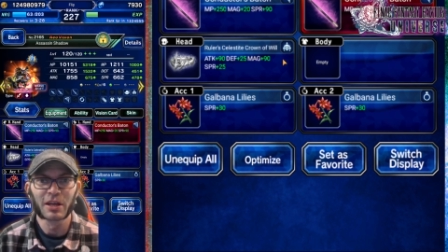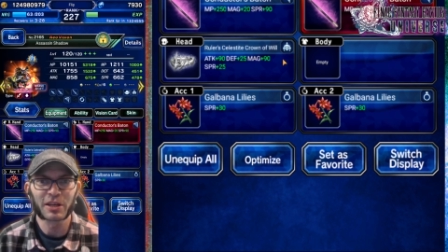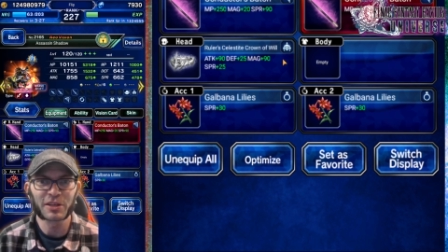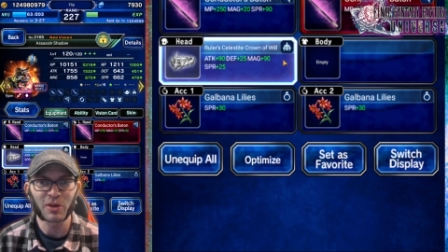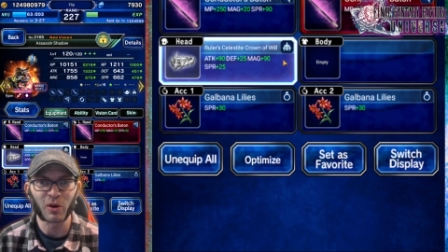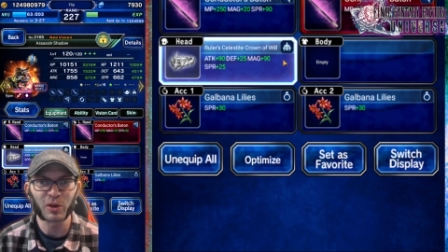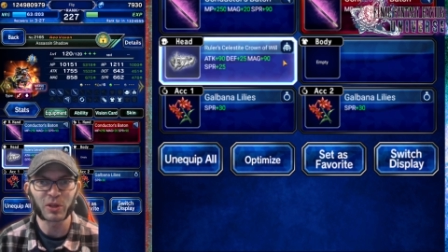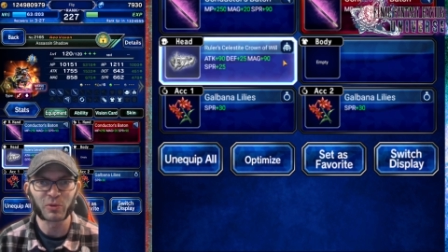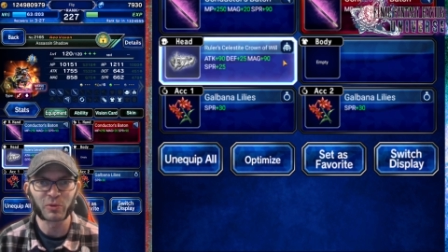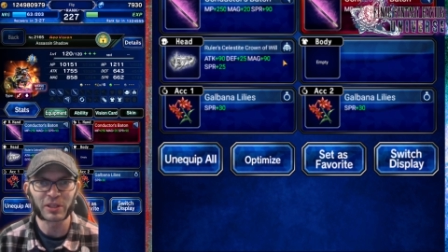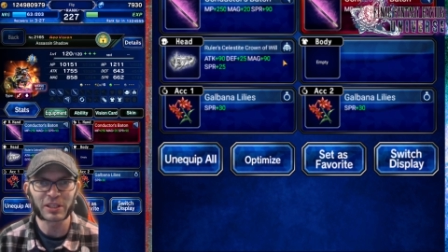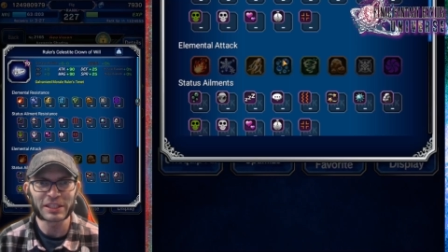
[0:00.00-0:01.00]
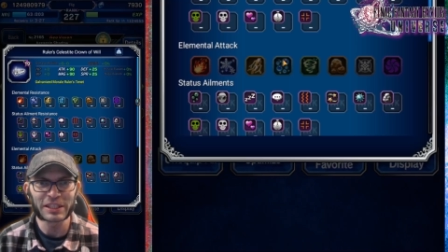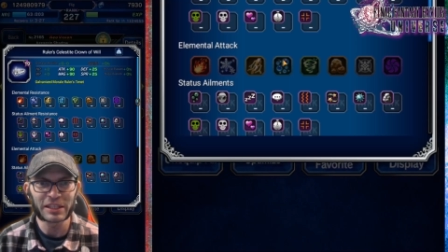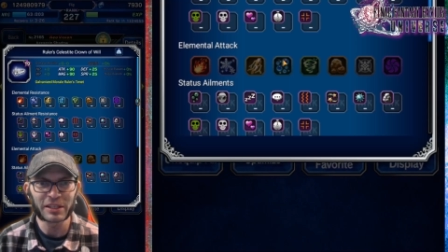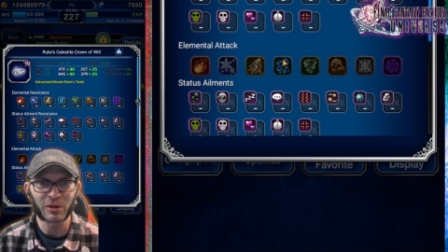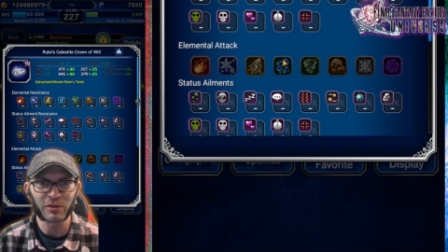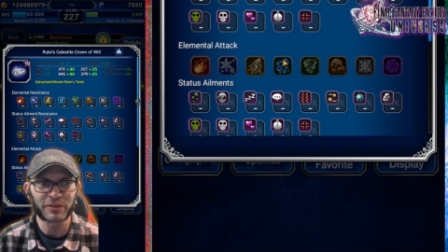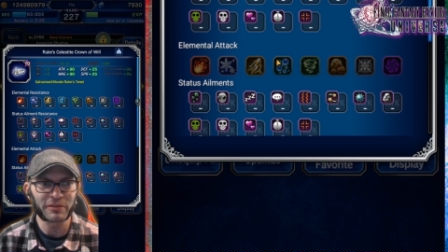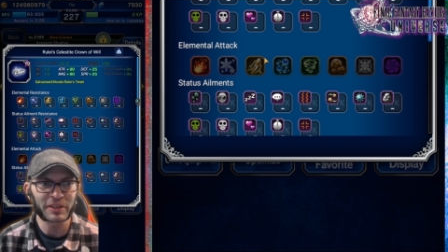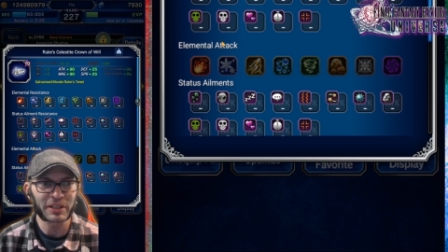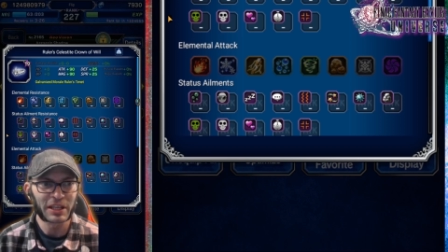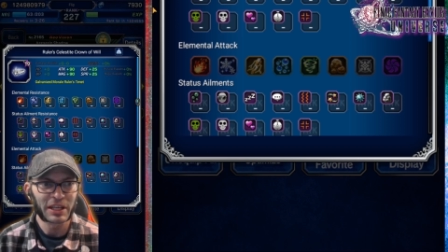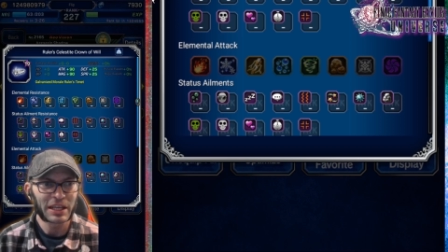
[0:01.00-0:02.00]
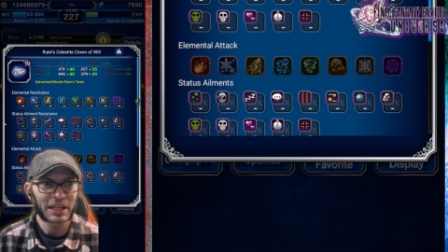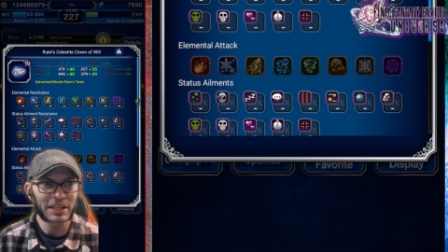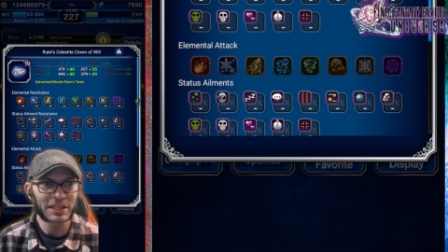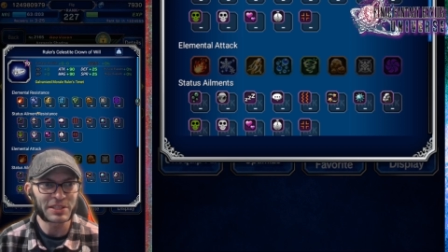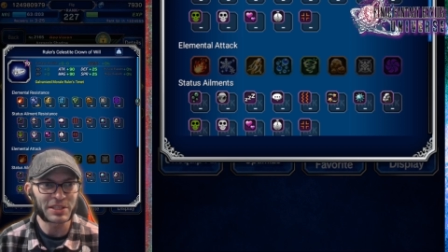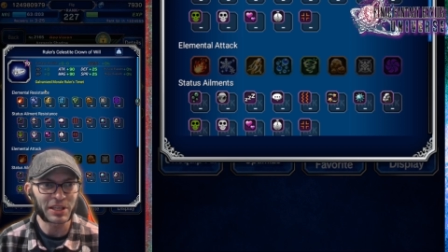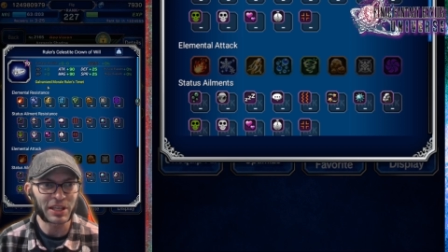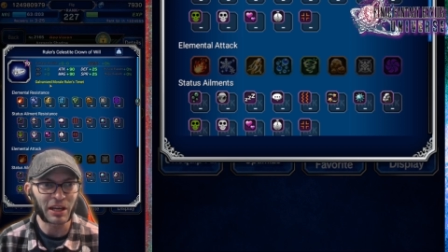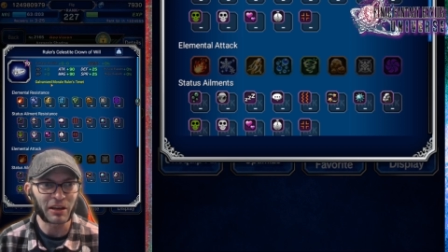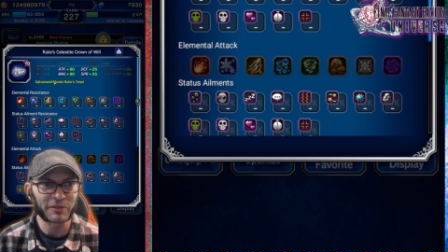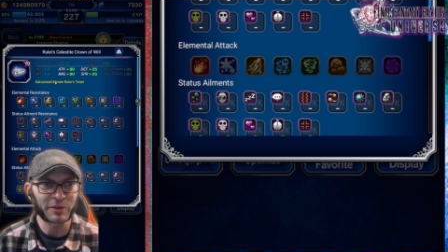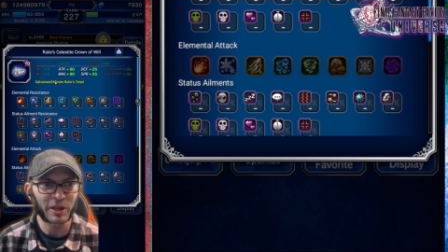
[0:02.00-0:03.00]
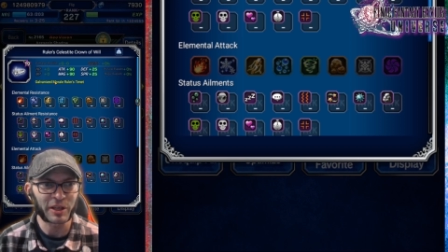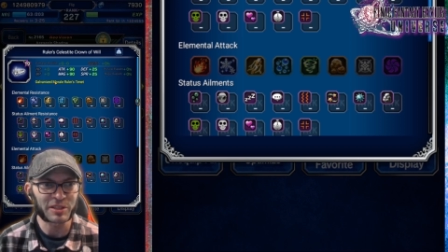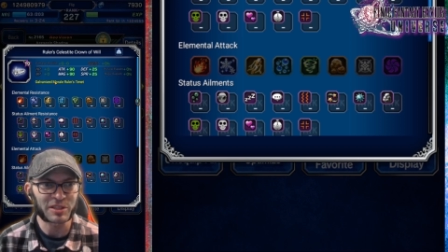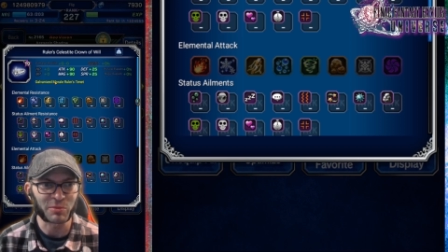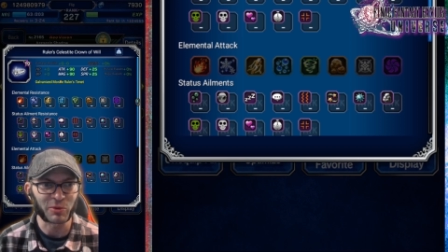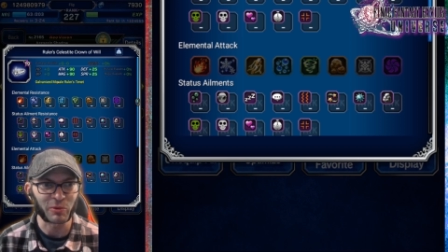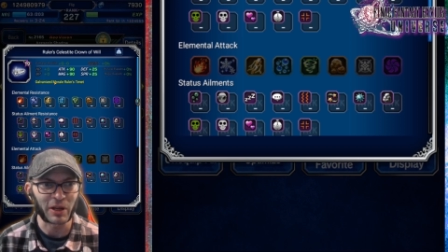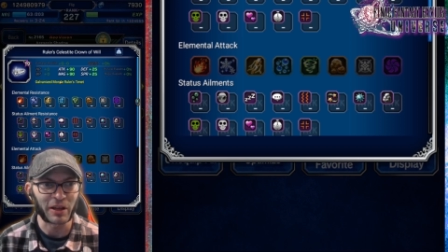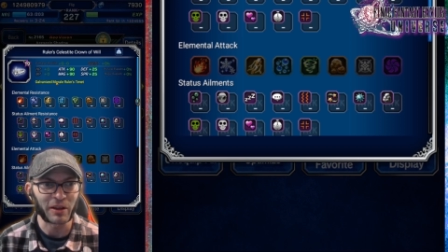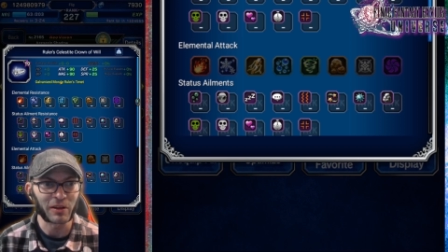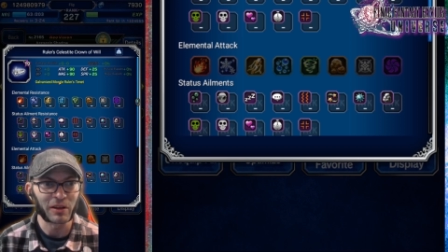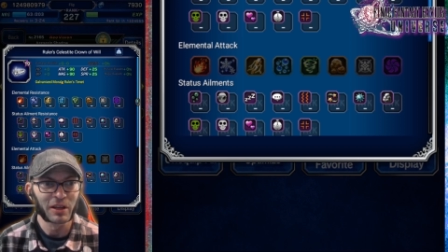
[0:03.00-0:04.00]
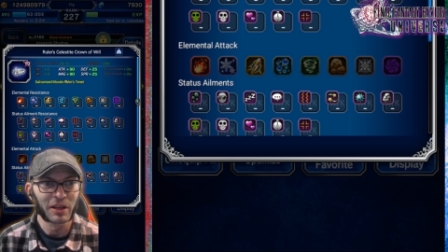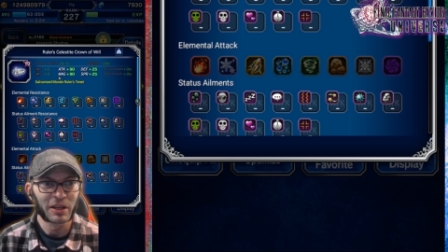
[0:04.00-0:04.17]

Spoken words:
because all you really need off of it is the Galvanized Morale.